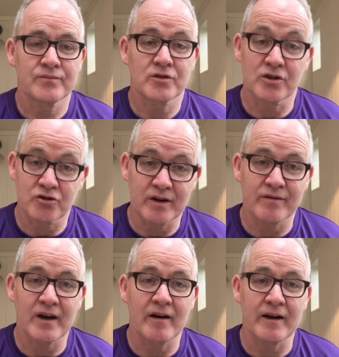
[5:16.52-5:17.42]
to the tree
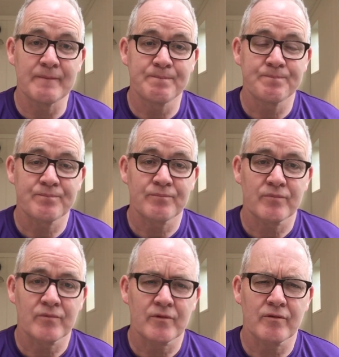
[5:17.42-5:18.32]
fairy,
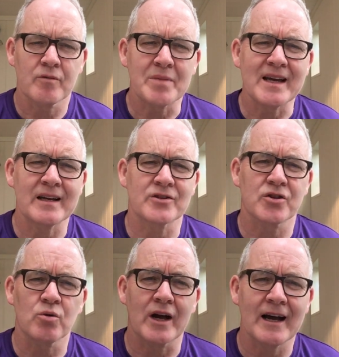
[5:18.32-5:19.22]
for being
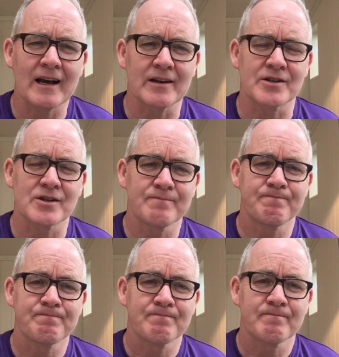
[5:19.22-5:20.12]
so careless.
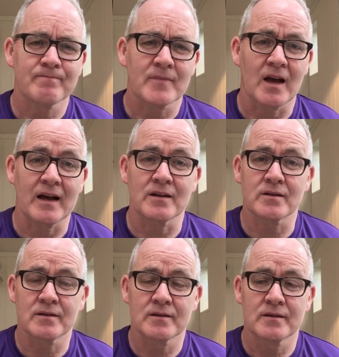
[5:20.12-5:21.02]
And
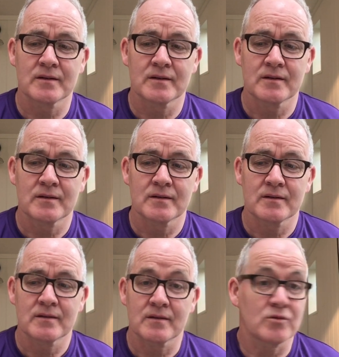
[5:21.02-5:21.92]

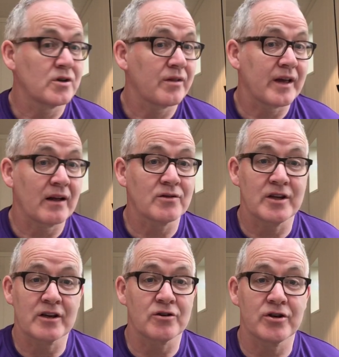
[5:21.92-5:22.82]
there was nothing else
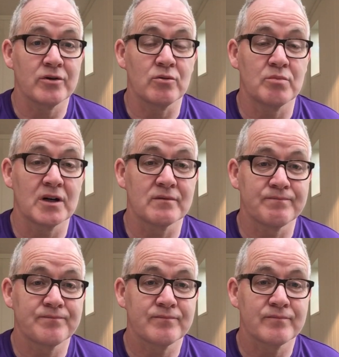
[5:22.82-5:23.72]
he could do, but
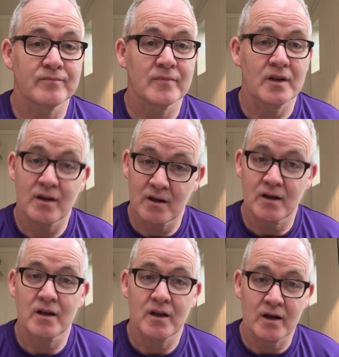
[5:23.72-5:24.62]

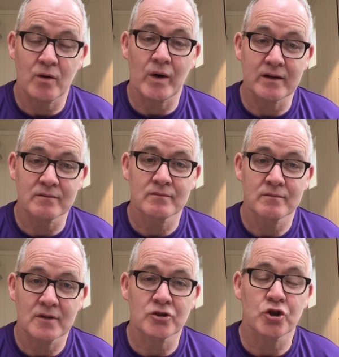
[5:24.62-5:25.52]
he went
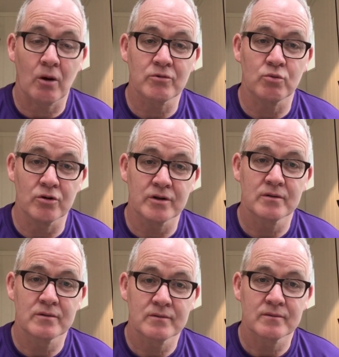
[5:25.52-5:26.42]
and chopped wood
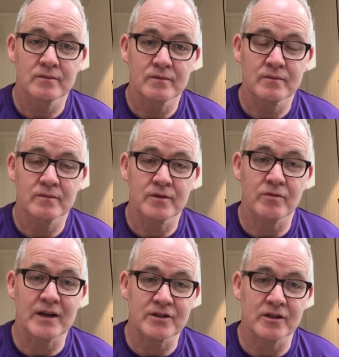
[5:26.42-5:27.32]
for
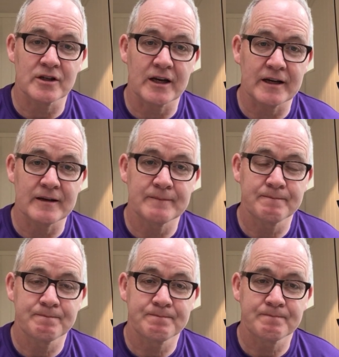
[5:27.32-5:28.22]
the rest of the day
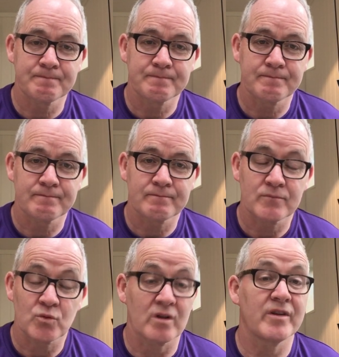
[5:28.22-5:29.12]

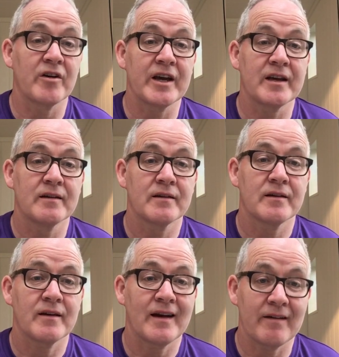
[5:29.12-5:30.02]
with a very
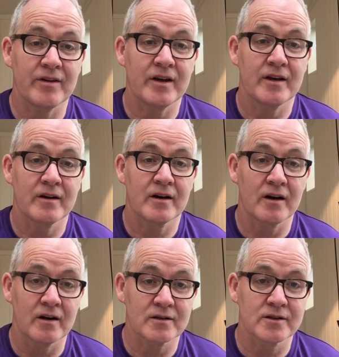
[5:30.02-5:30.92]
heavy
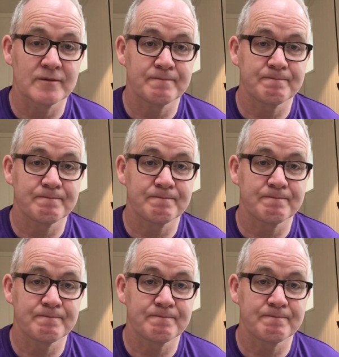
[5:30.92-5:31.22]
heart.